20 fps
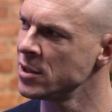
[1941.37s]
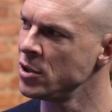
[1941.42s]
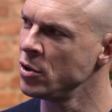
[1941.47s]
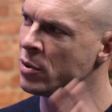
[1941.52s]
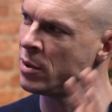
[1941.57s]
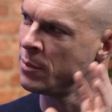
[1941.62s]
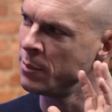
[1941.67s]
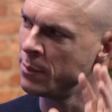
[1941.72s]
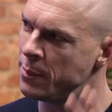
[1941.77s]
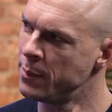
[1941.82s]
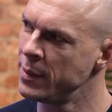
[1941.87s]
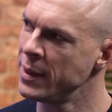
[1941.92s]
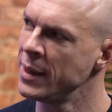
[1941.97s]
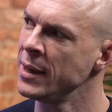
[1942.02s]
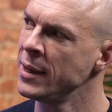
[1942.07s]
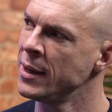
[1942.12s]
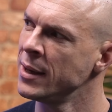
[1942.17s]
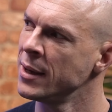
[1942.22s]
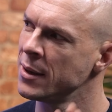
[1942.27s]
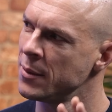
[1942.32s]
you're in
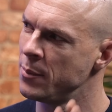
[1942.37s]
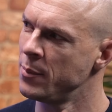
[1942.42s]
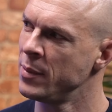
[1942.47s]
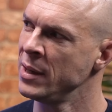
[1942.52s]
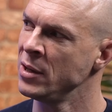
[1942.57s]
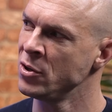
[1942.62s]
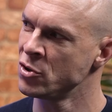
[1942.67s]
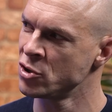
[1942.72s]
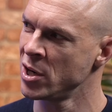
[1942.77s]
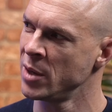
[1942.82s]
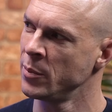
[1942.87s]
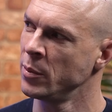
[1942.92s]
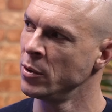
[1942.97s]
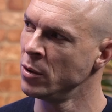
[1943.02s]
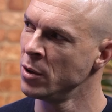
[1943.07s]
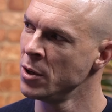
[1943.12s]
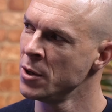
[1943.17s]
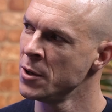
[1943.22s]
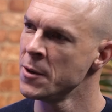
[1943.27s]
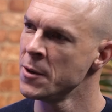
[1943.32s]
big, big trouble